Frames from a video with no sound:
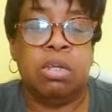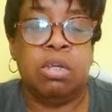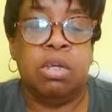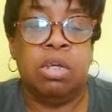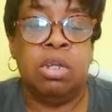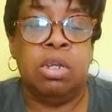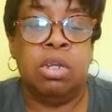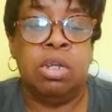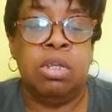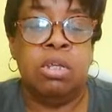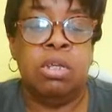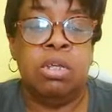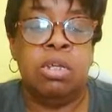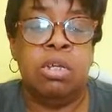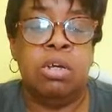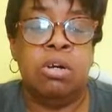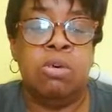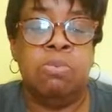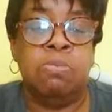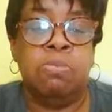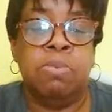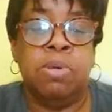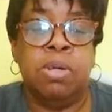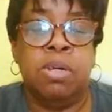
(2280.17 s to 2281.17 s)
and let the
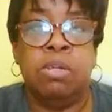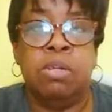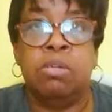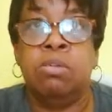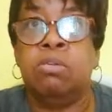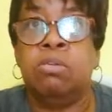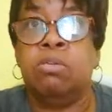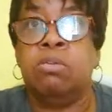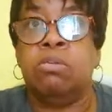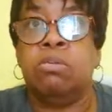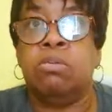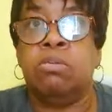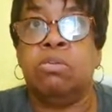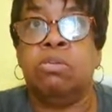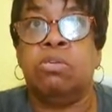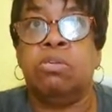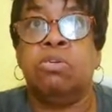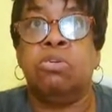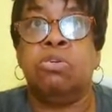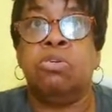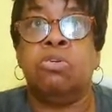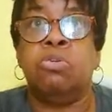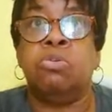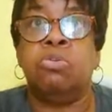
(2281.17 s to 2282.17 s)
young men
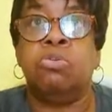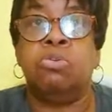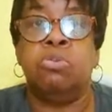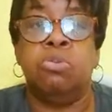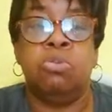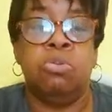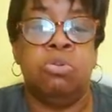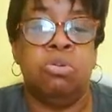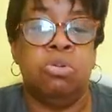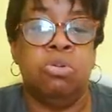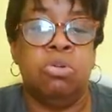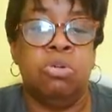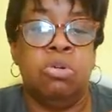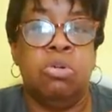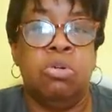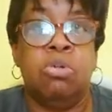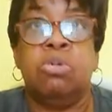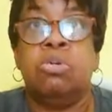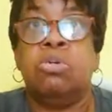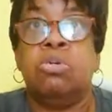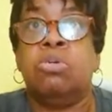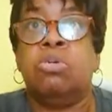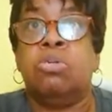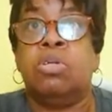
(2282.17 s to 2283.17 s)
do
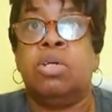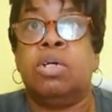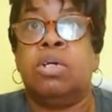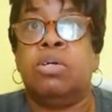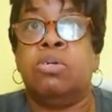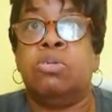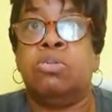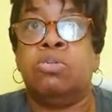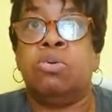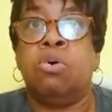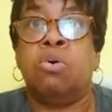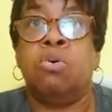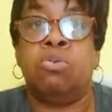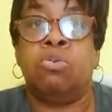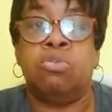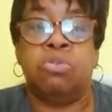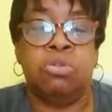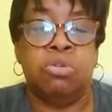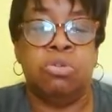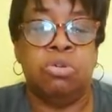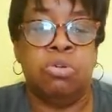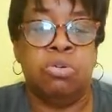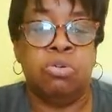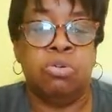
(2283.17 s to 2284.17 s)
things
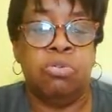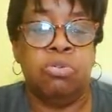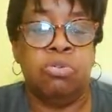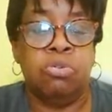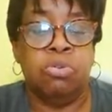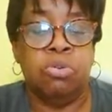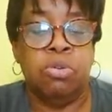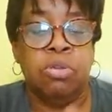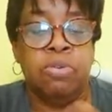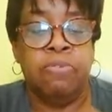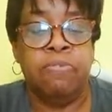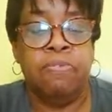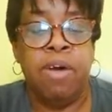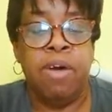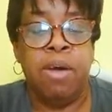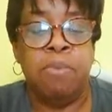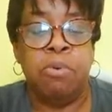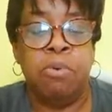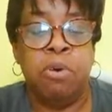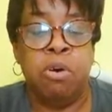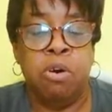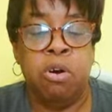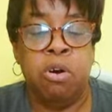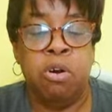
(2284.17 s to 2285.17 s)
also. The
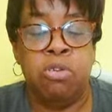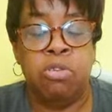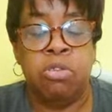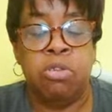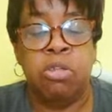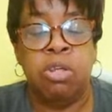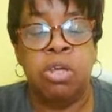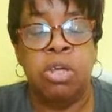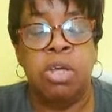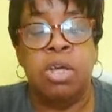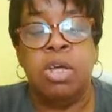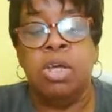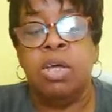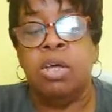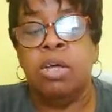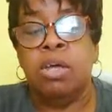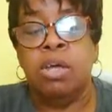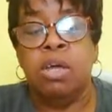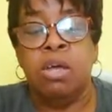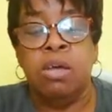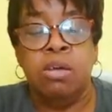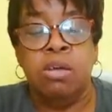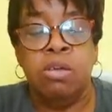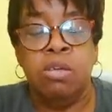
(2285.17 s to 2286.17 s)
fiber arts,
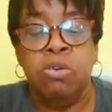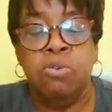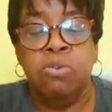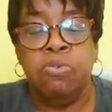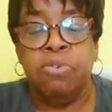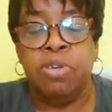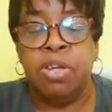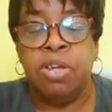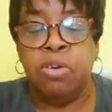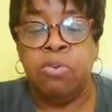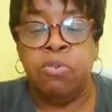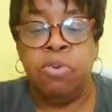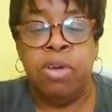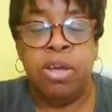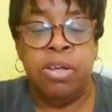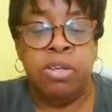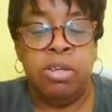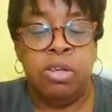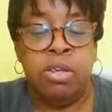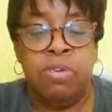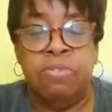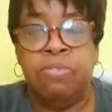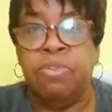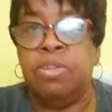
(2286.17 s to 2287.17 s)
for their
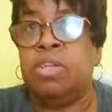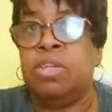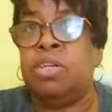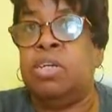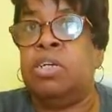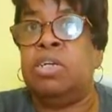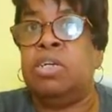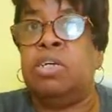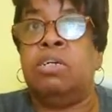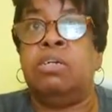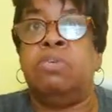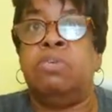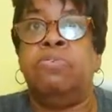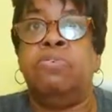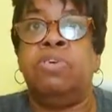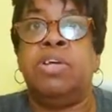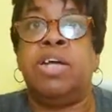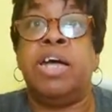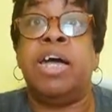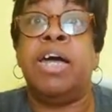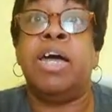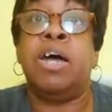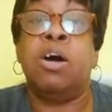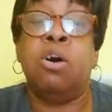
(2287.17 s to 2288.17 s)
creativity, for
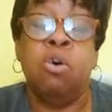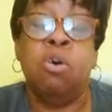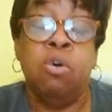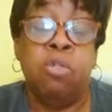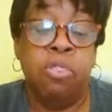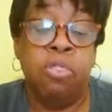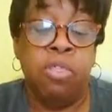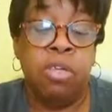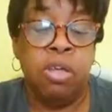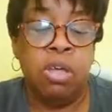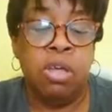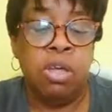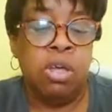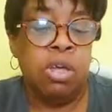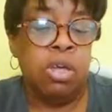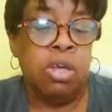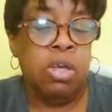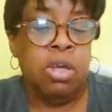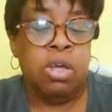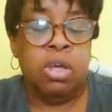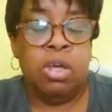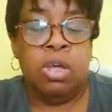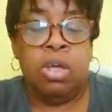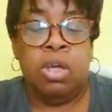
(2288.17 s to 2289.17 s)
their health,
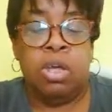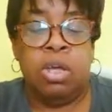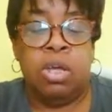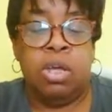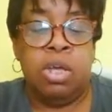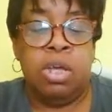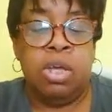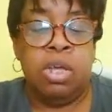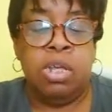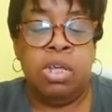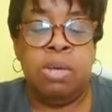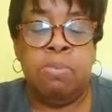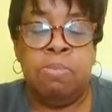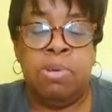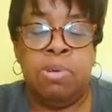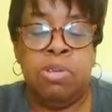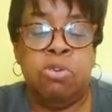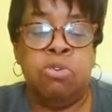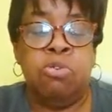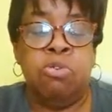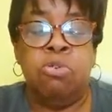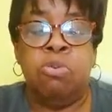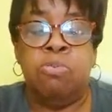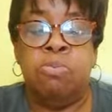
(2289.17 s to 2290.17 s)
and their
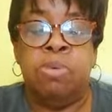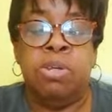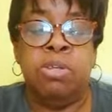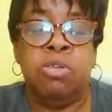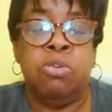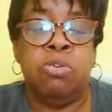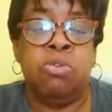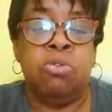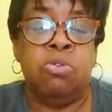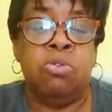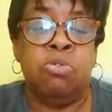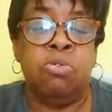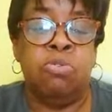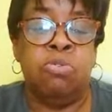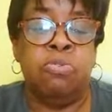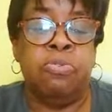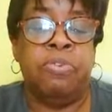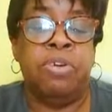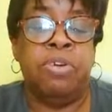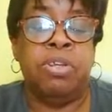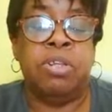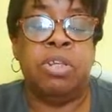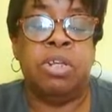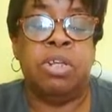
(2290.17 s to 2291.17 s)
mental,
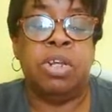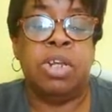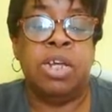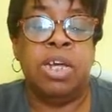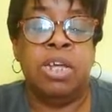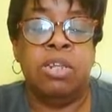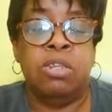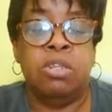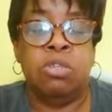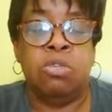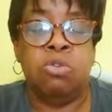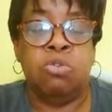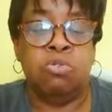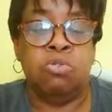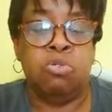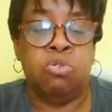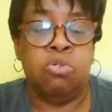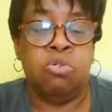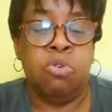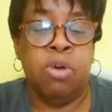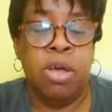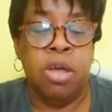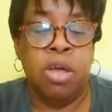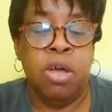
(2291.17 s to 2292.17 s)
physically, and
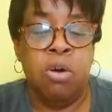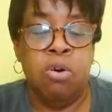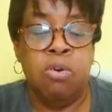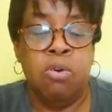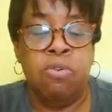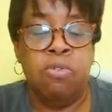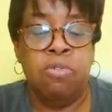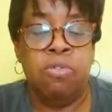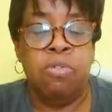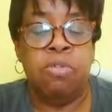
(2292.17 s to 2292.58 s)
social health.